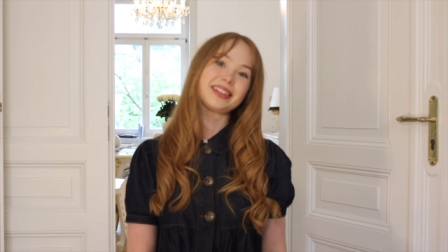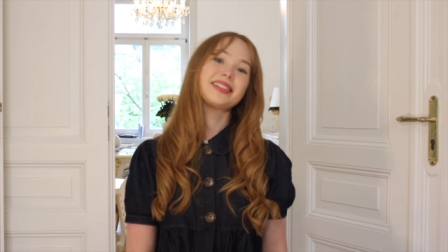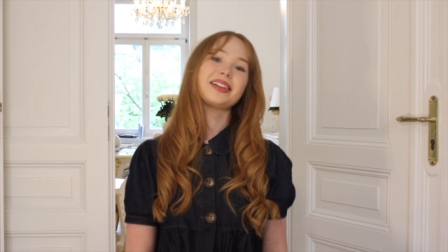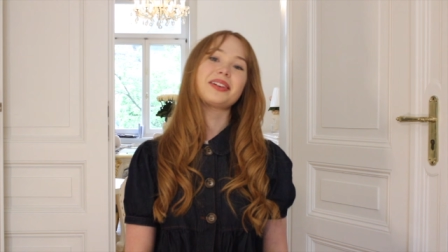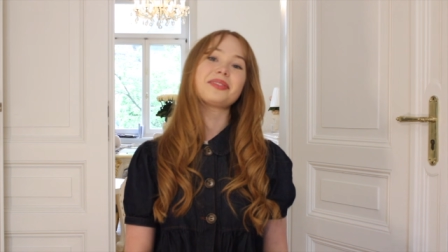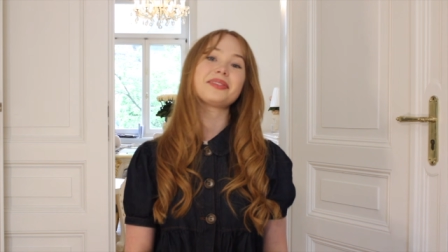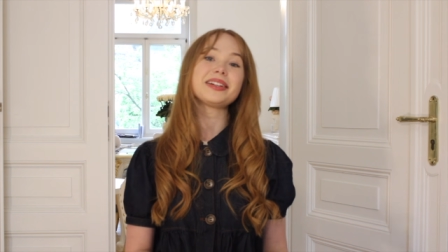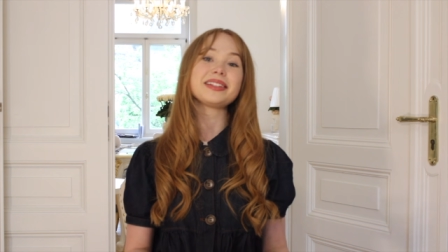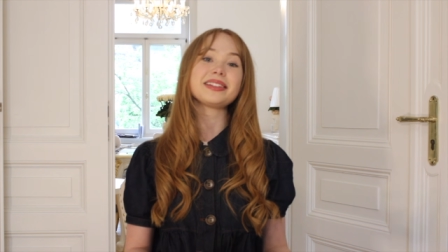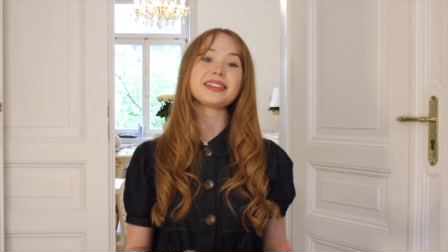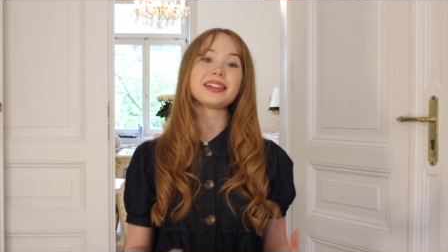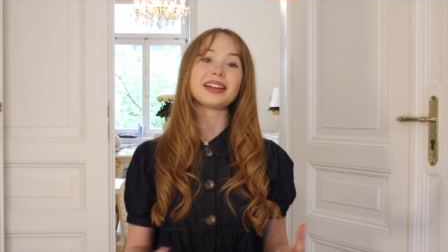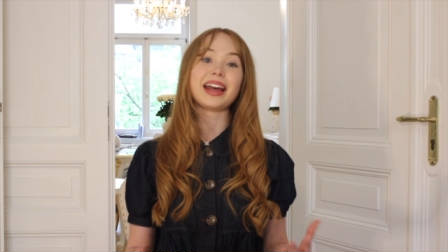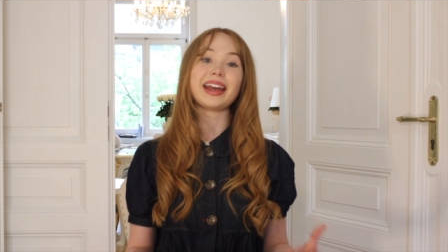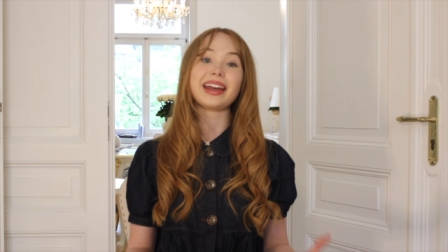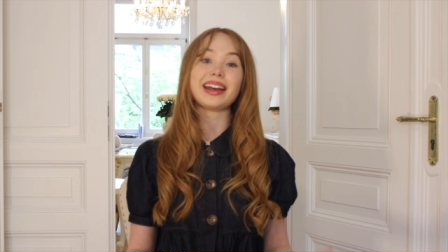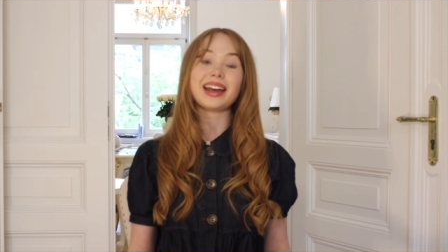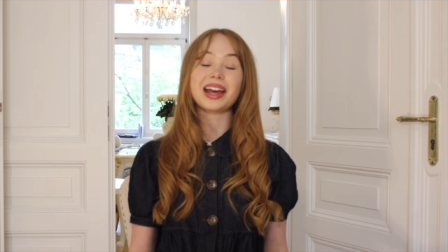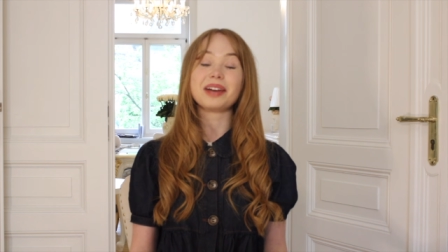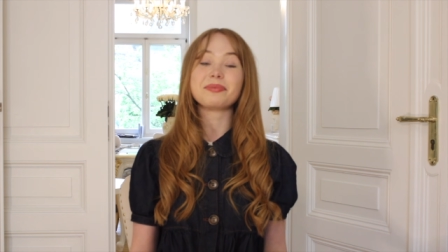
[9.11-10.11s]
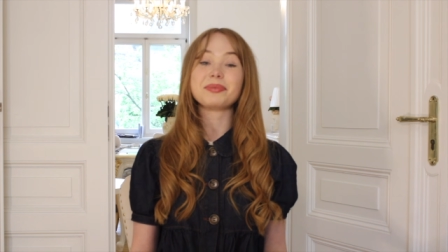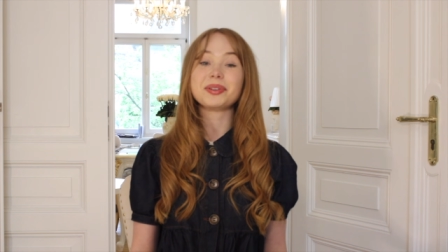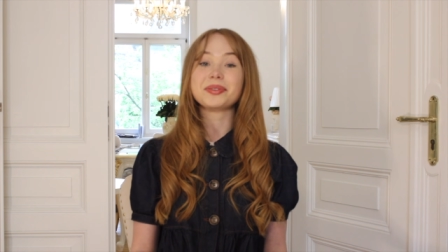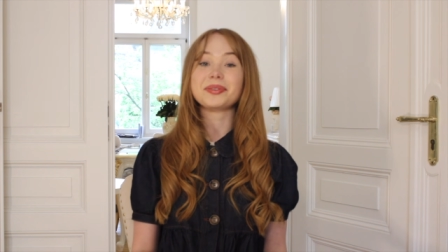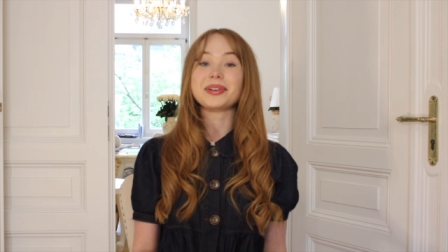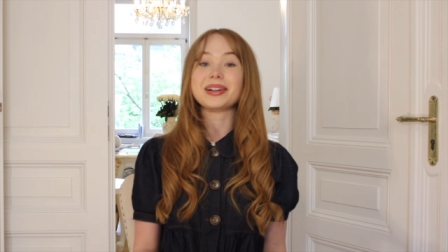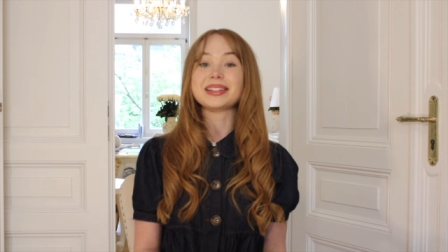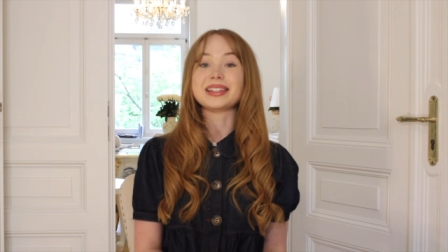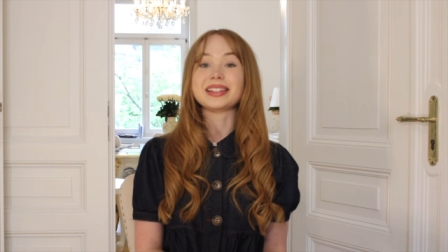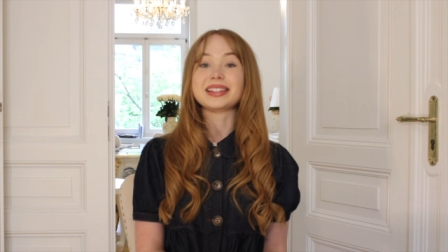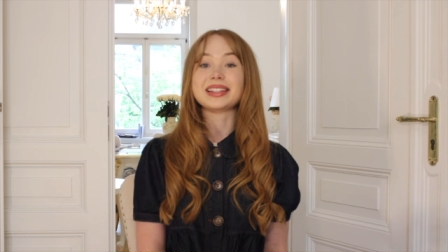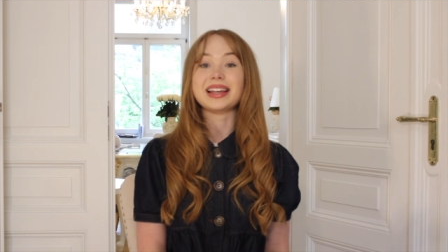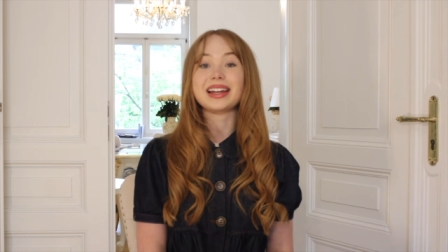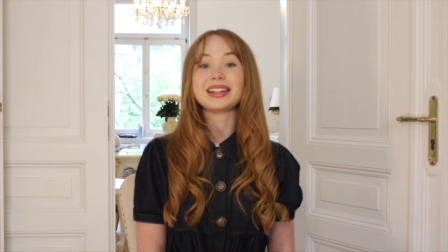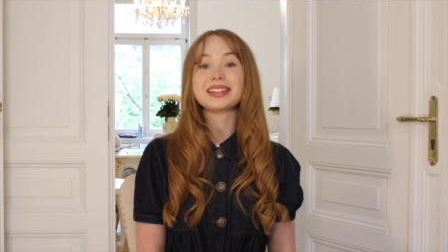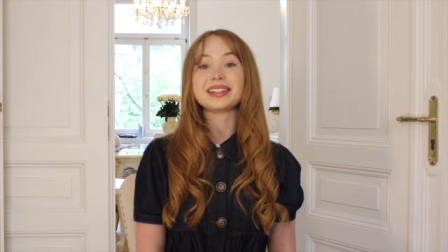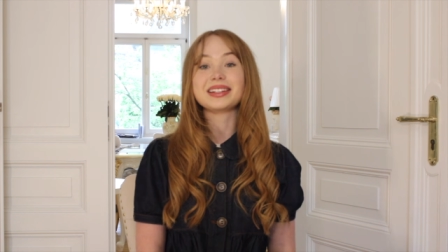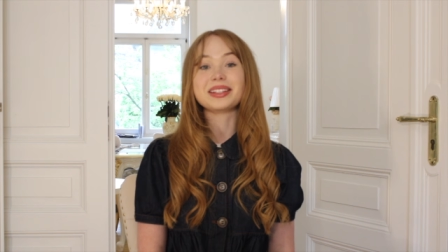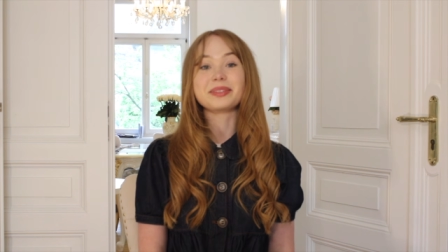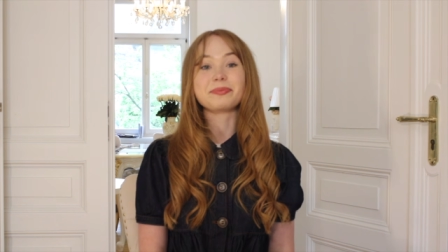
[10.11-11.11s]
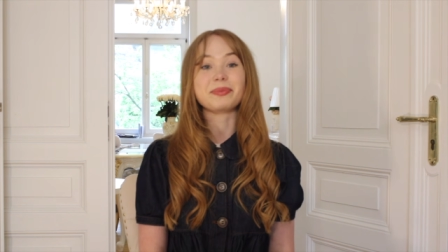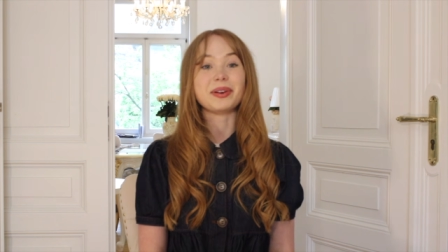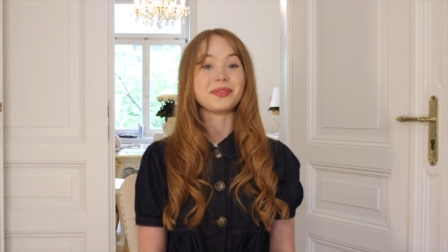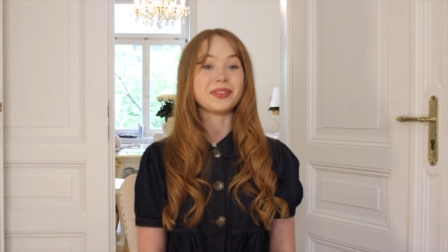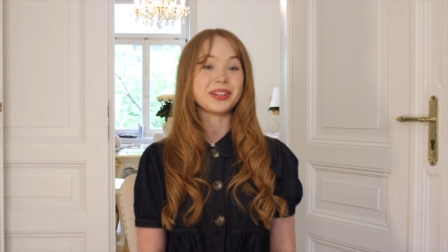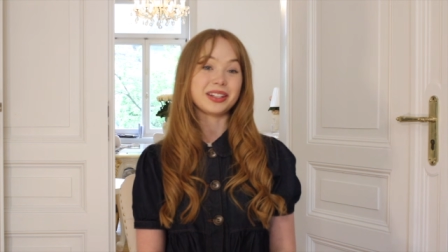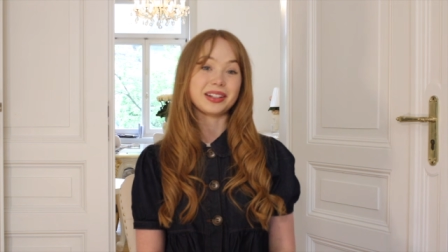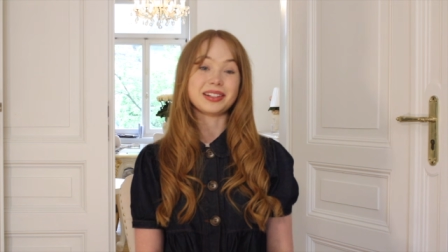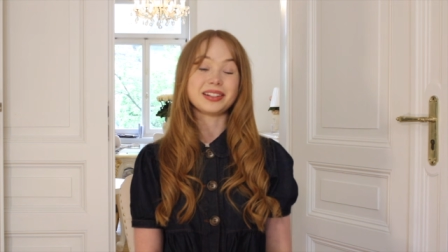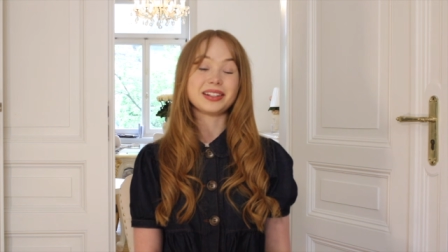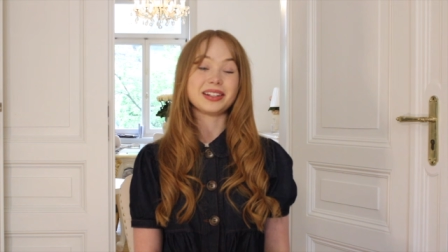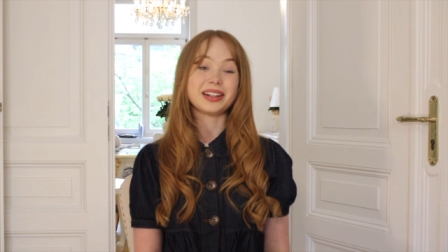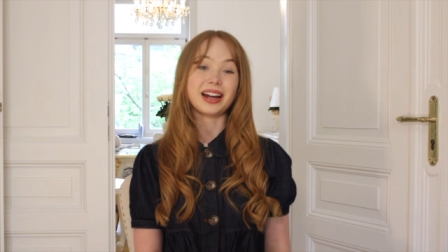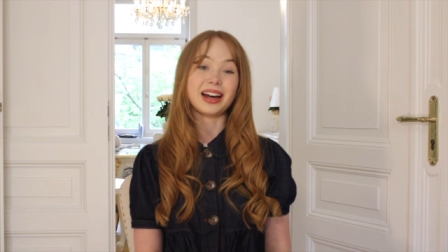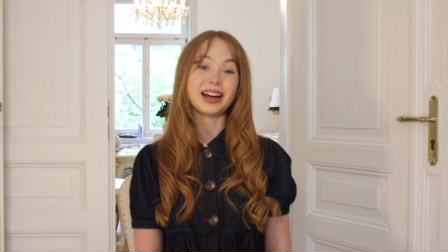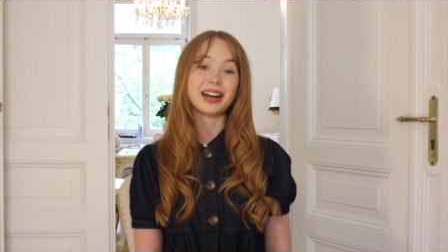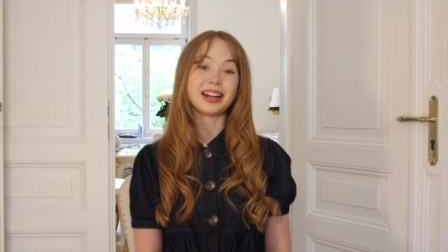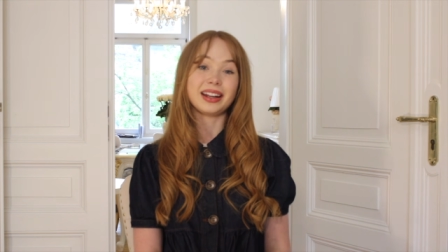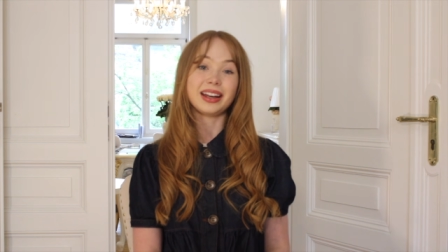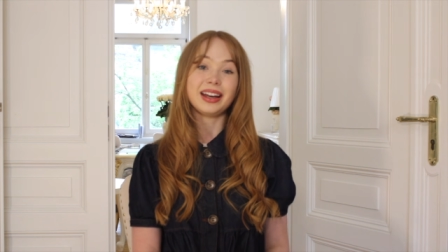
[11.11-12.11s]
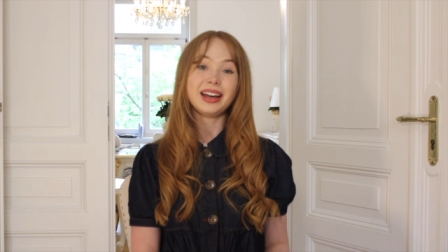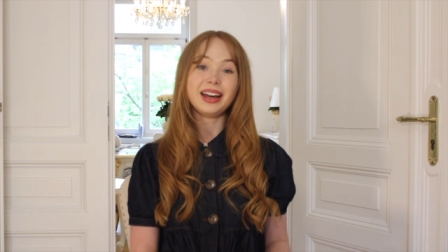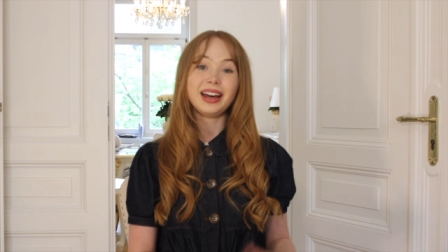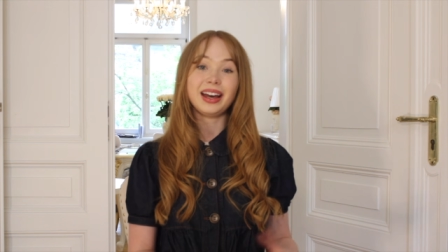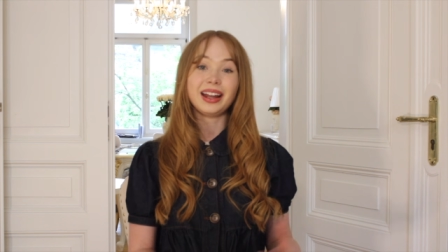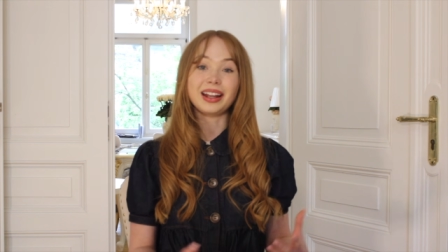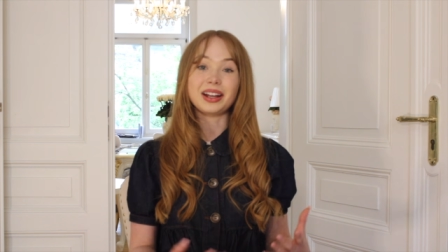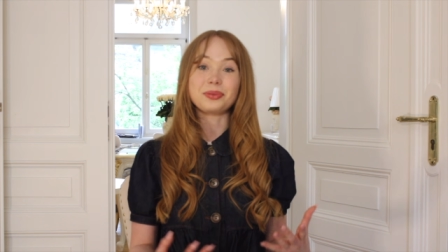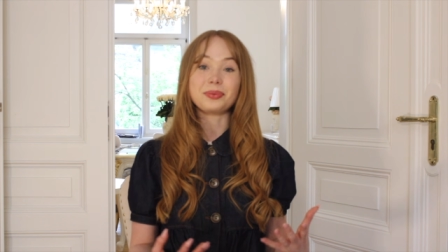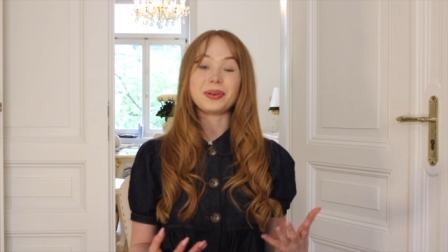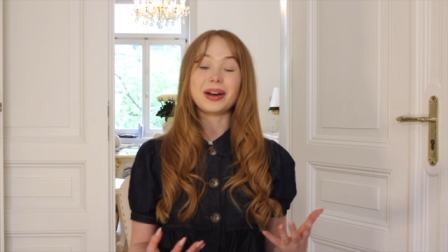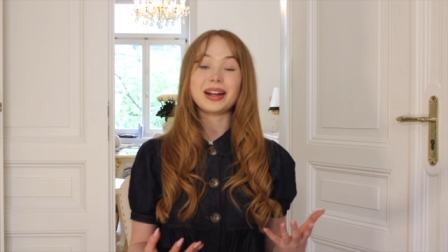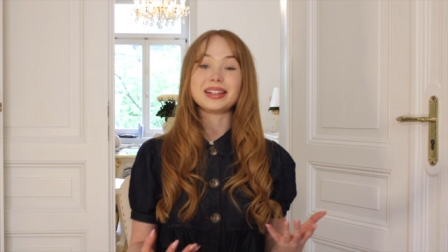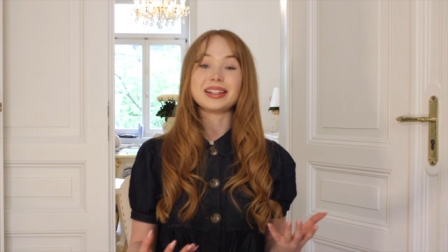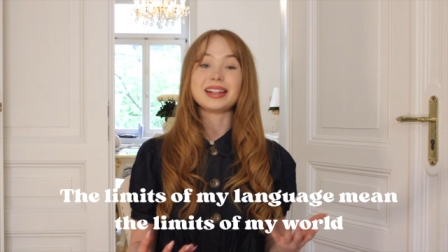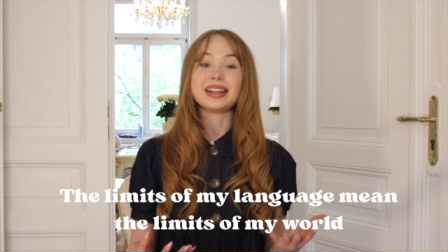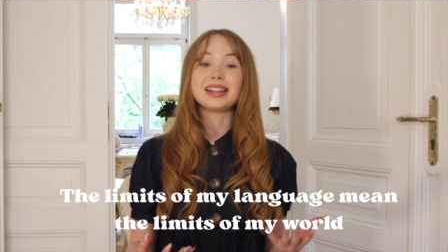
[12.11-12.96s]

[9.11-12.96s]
So recently I came across a sentence by Wittgenstein that read,